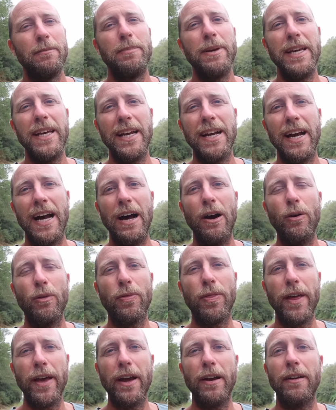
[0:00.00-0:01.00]
being
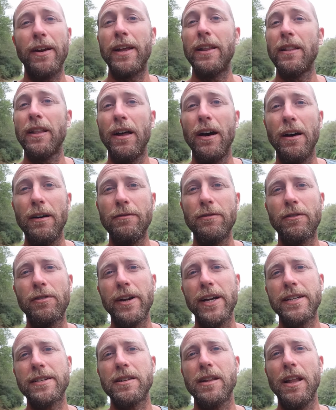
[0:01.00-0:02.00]
out there in love
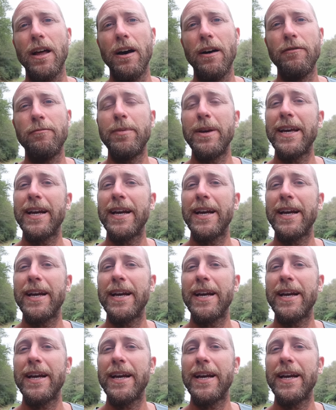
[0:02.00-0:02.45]
creates love